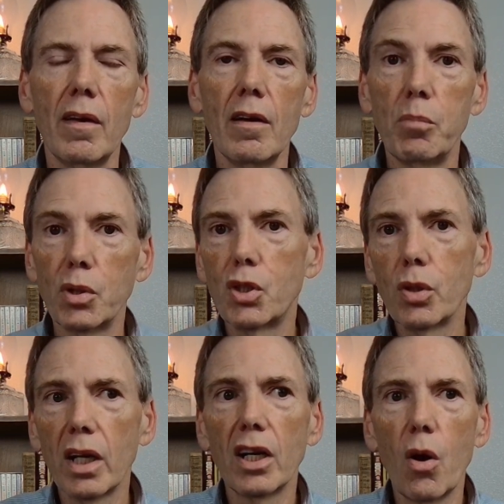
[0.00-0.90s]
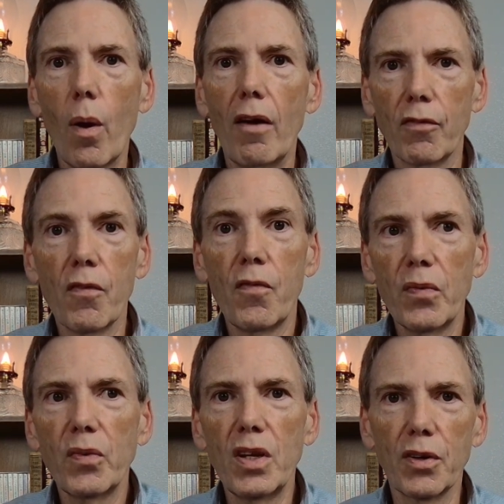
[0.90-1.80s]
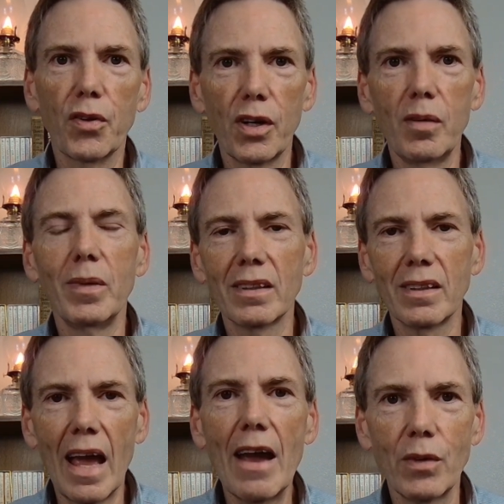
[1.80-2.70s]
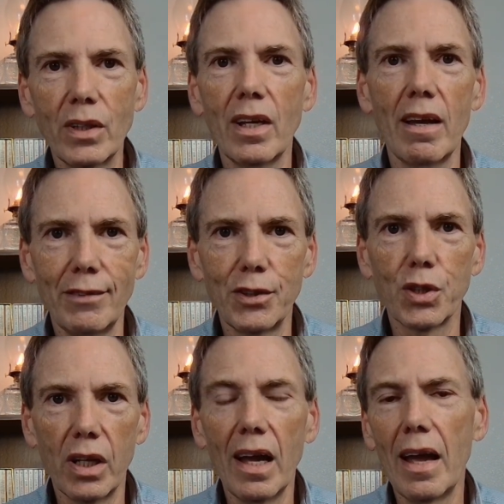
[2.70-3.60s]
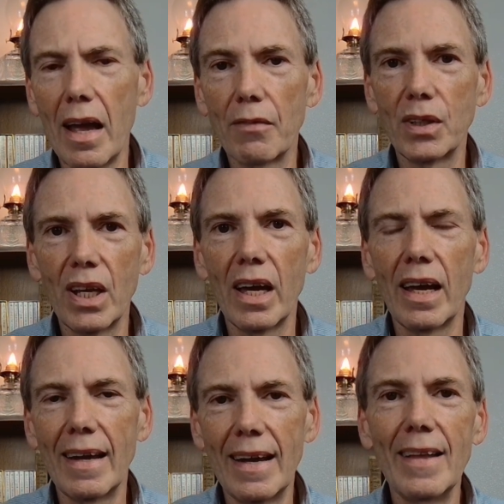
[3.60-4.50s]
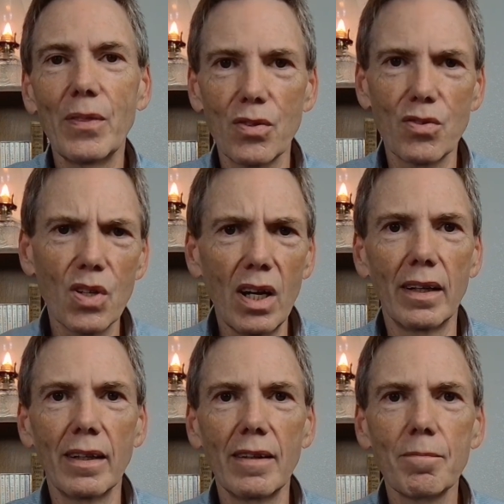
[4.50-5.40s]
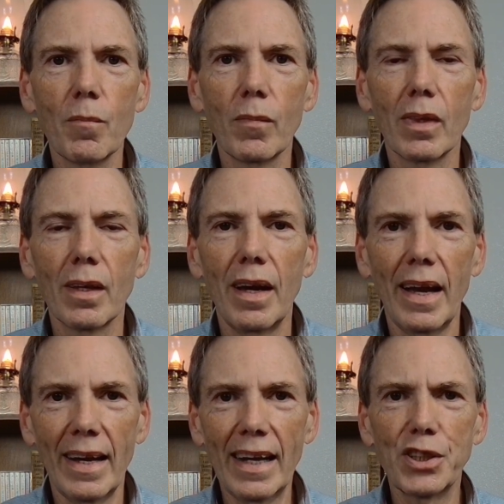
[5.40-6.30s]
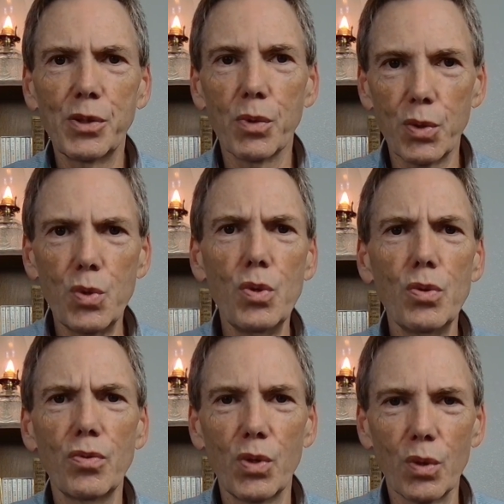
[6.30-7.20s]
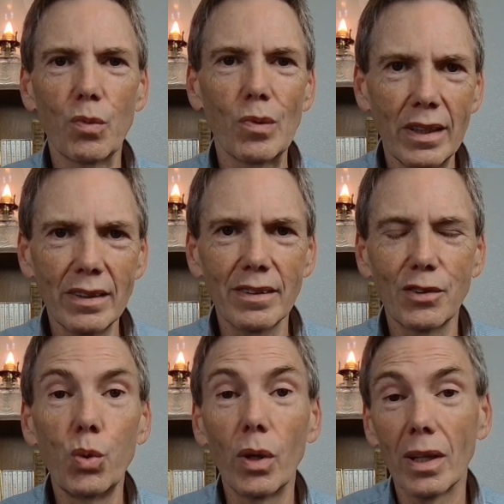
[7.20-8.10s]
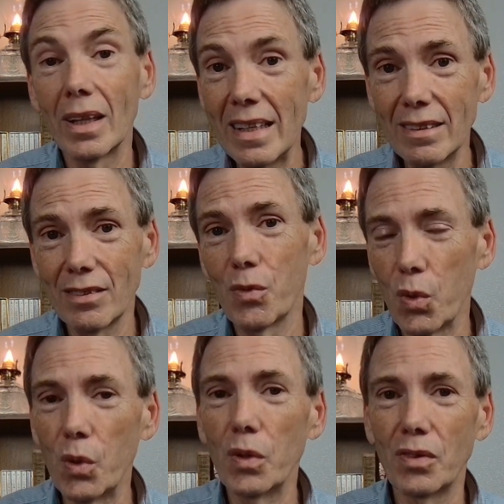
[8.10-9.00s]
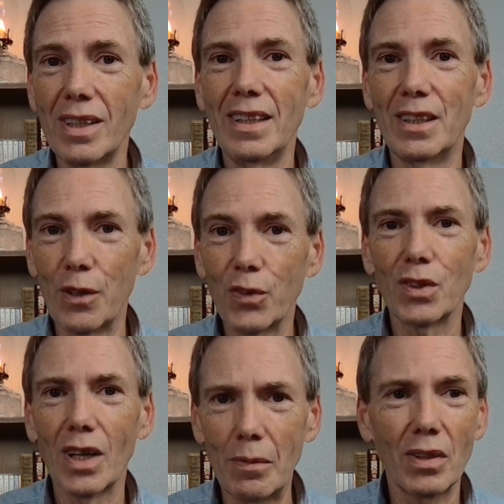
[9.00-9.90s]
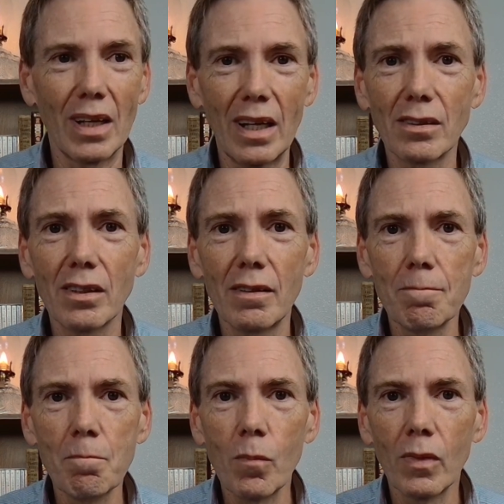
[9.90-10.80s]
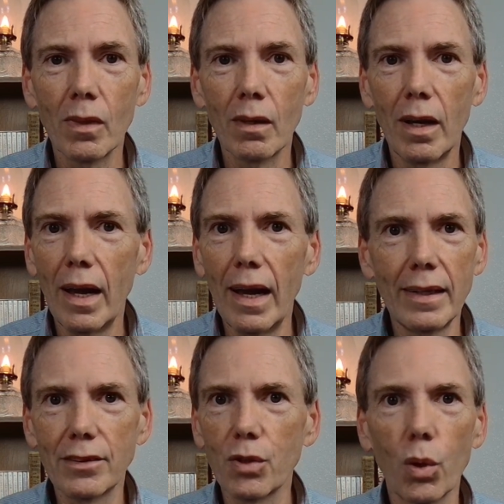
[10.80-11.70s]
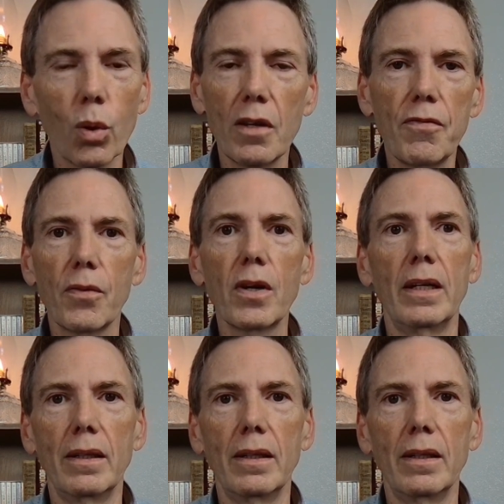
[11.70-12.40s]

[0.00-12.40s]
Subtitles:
But you can go out for 15 or 30 minutes every day in the sun and actually reduce your risk to at least 13 different types of cancer, and it's totally free.